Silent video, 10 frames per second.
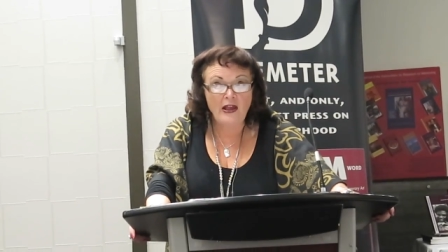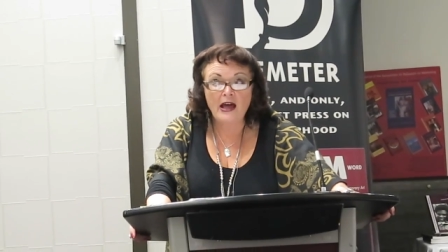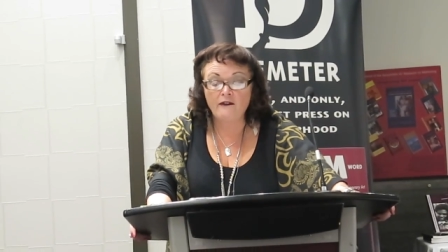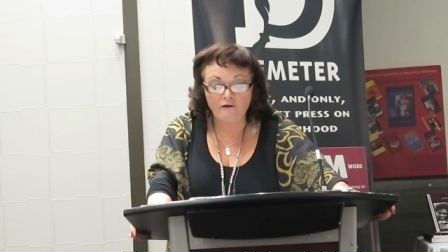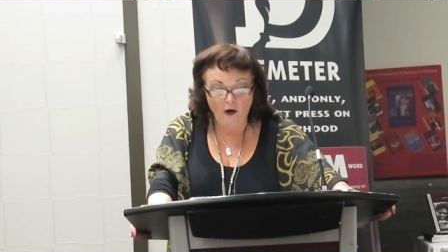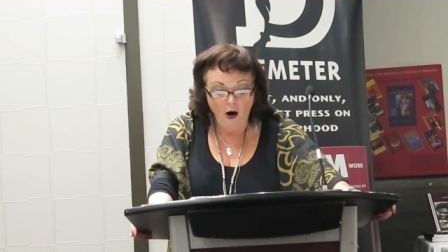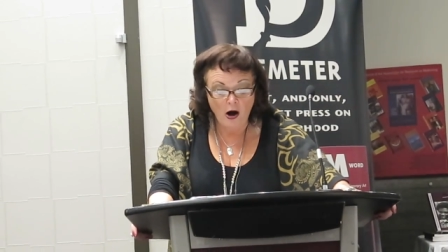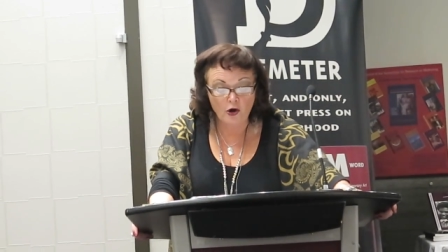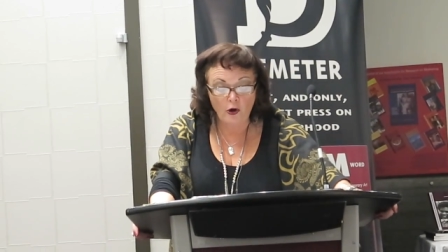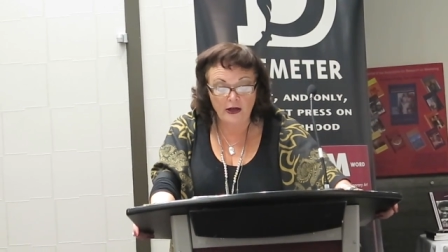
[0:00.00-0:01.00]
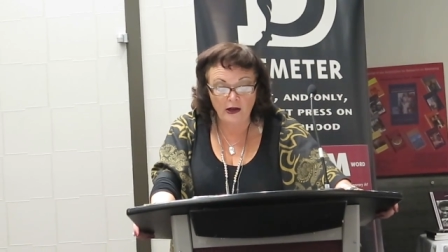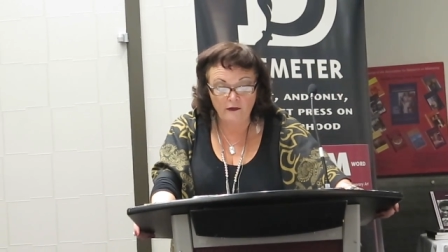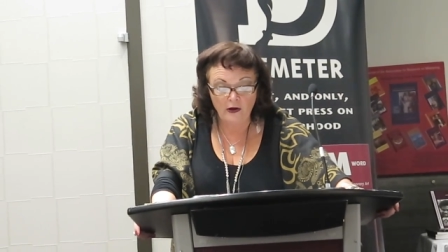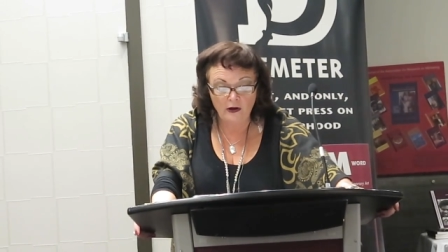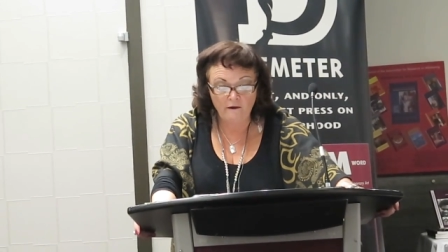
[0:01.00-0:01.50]
has had a far
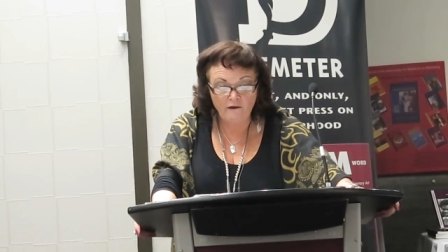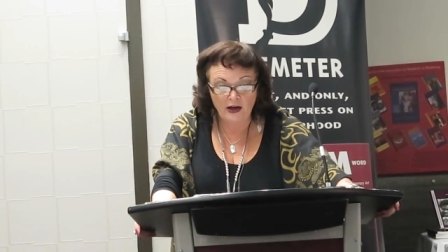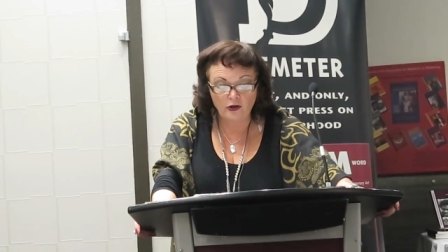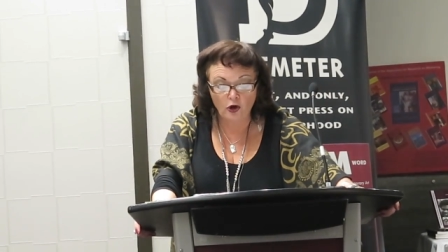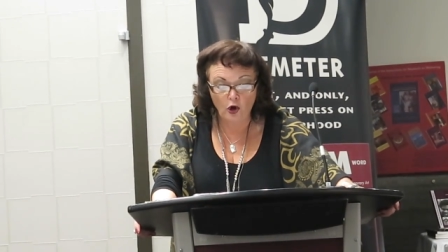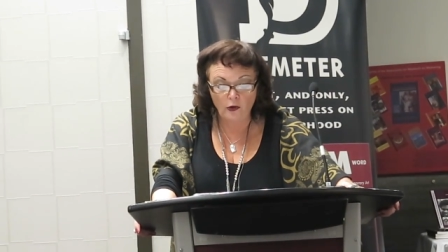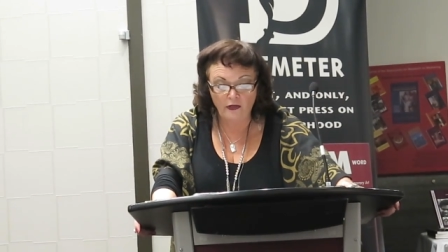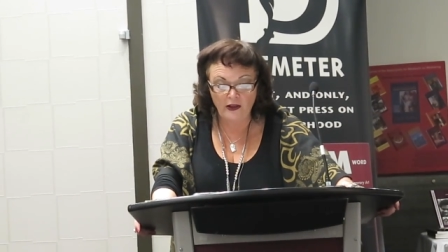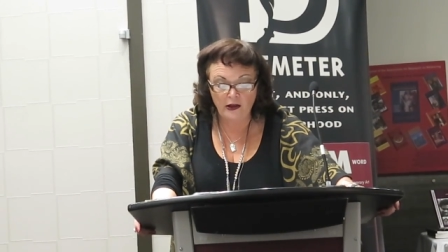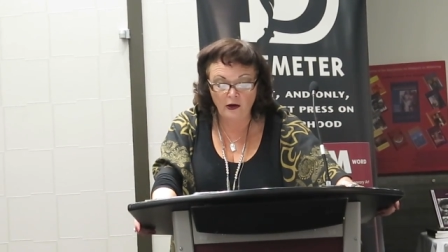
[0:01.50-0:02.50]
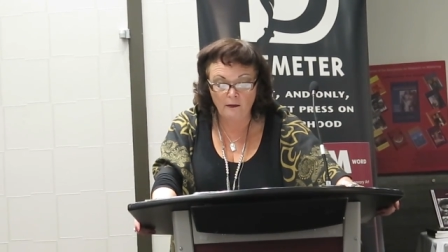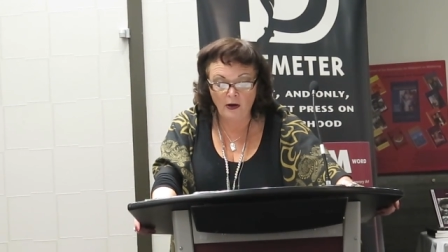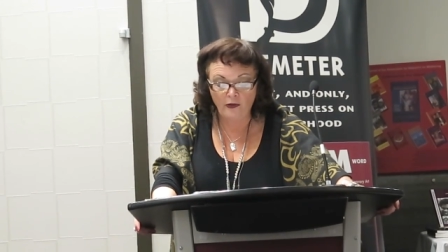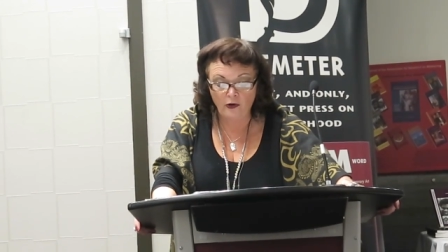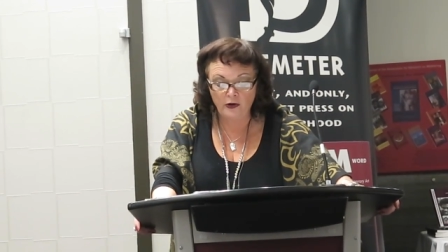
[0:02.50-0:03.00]
greater effect on current thinking on
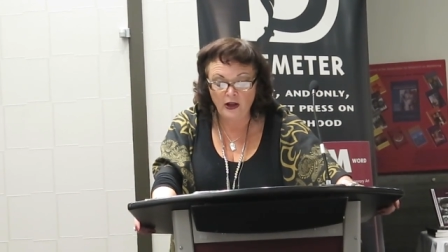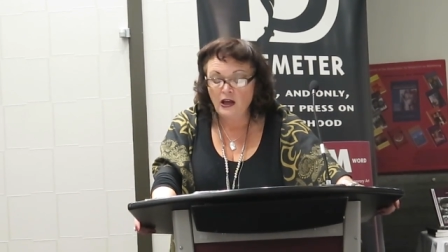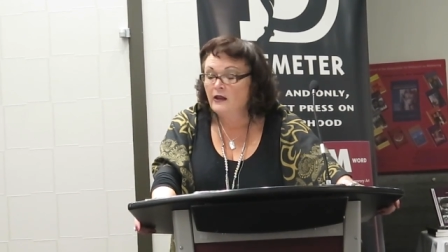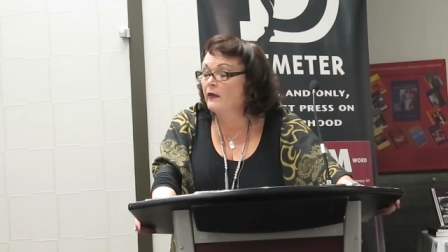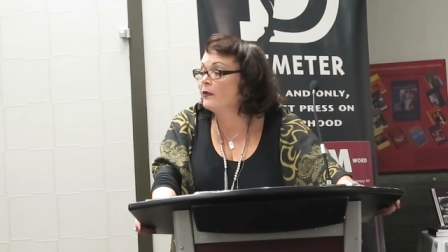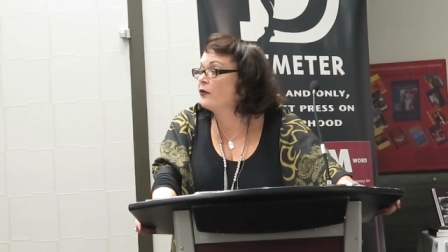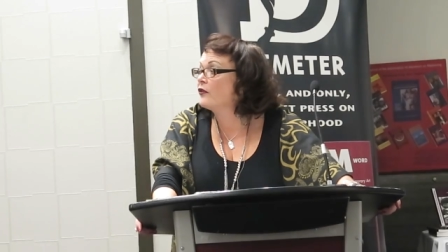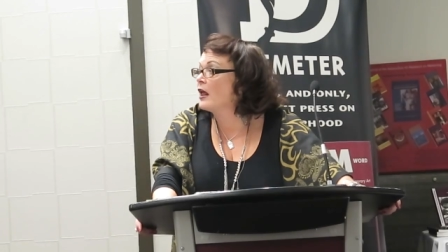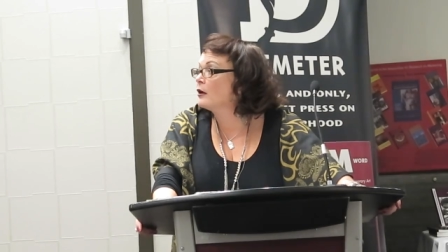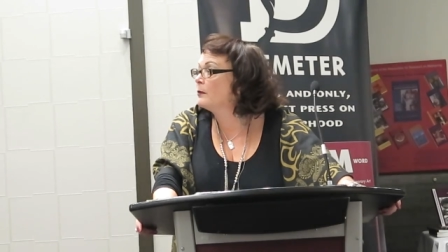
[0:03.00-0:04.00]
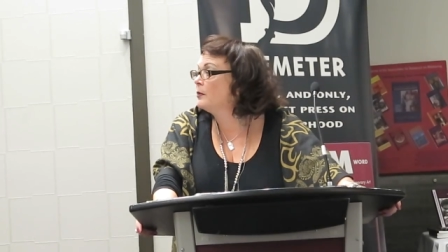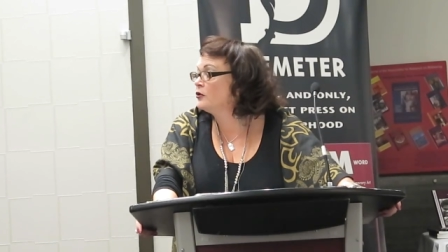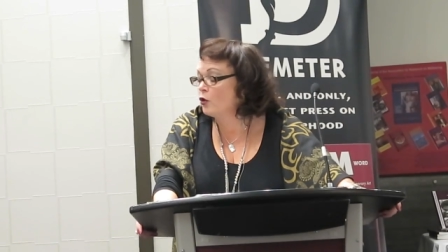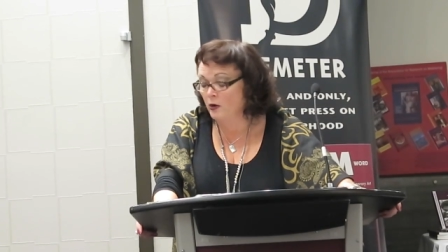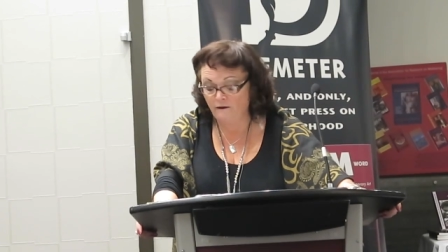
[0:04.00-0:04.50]
motherhood than the
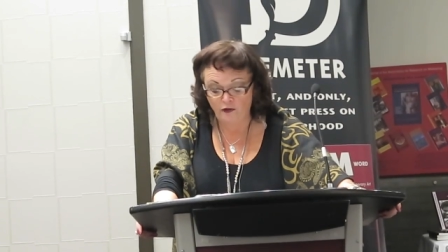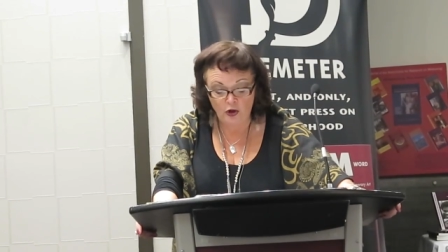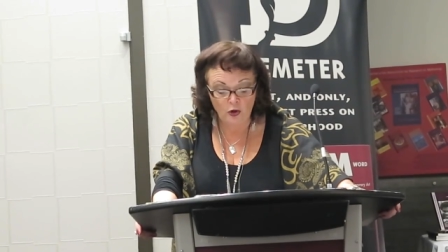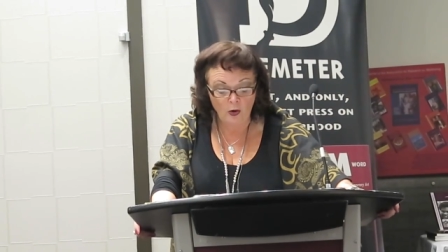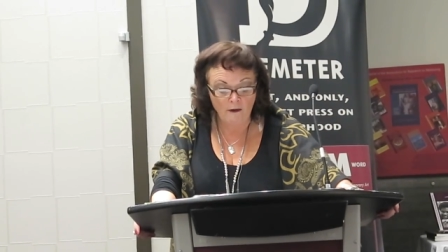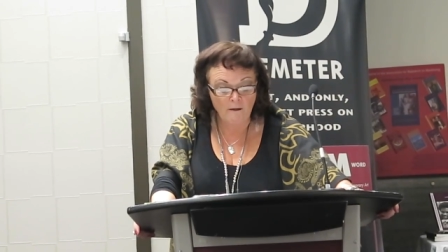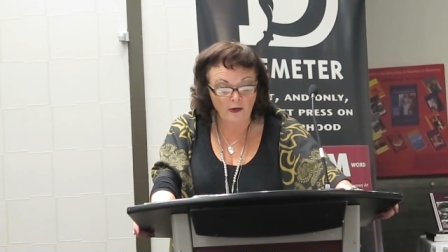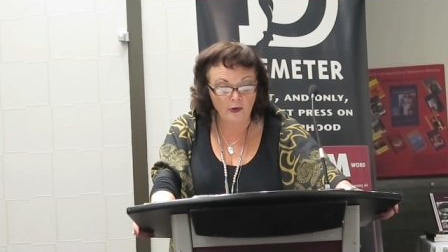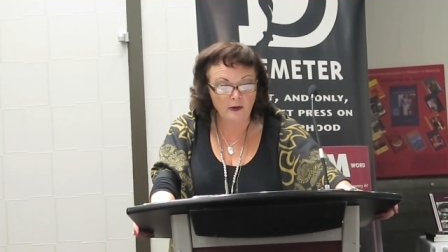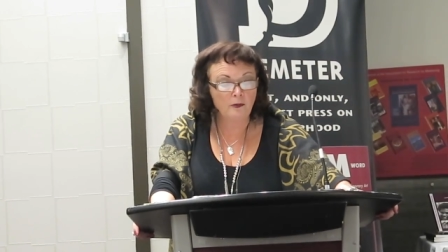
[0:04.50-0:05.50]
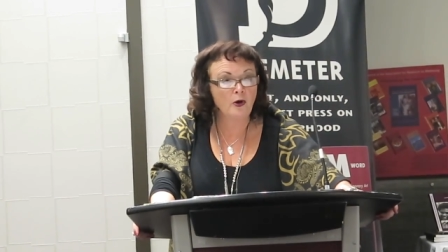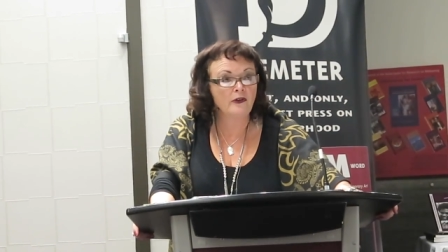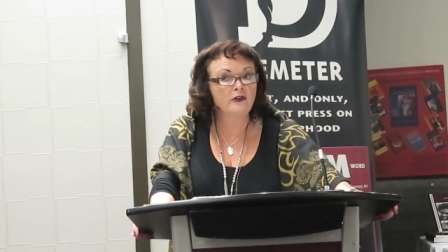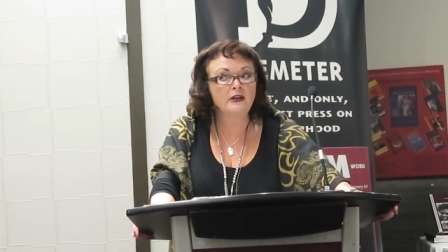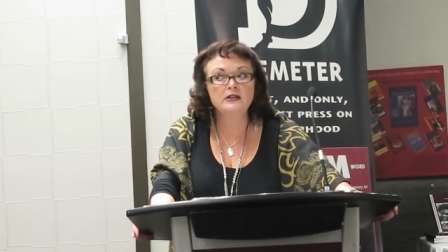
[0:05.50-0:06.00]
celebratory view of mothering
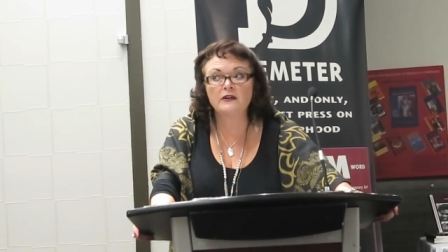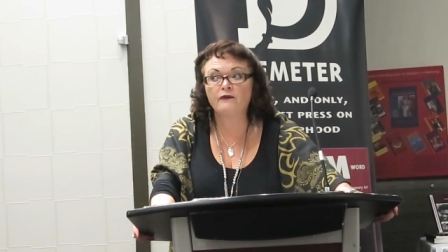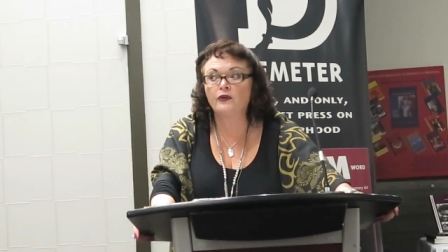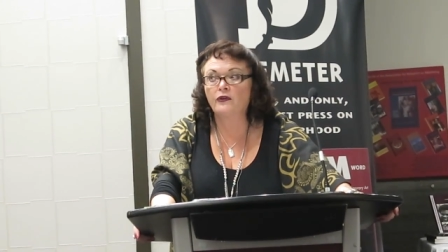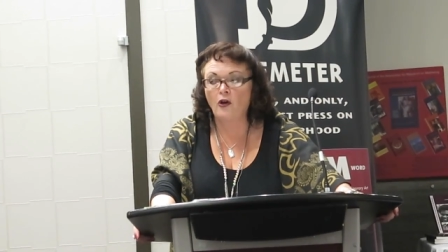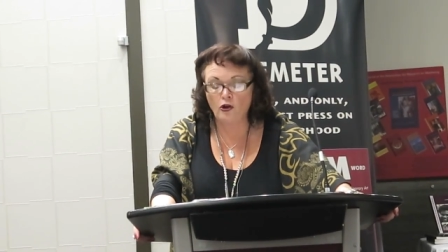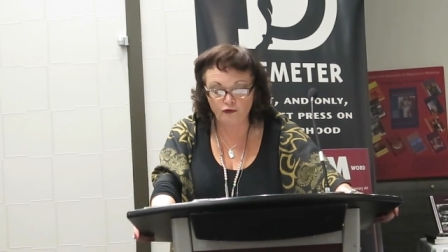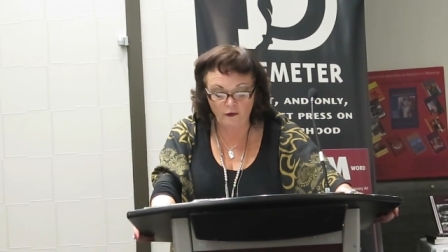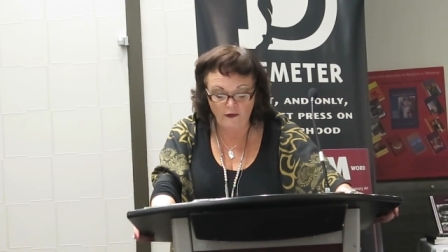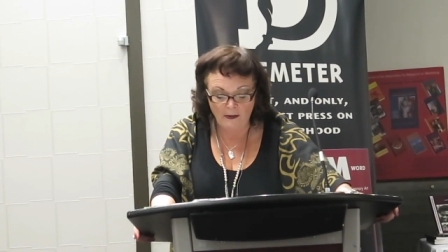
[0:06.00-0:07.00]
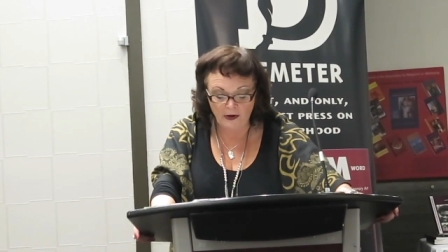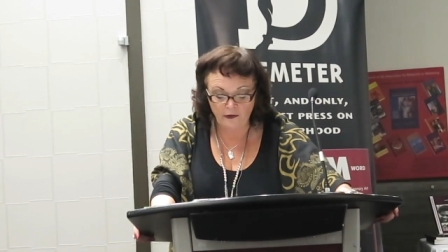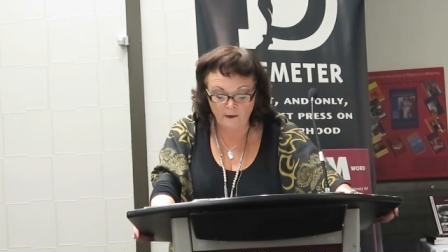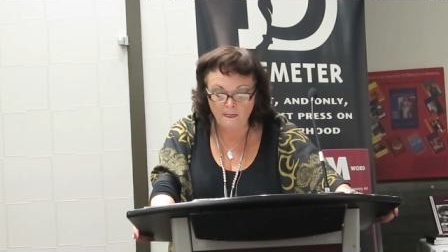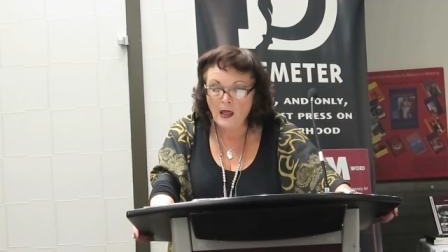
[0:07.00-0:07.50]
present in different cultural
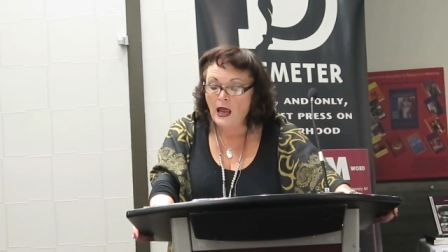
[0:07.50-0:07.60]
feminism.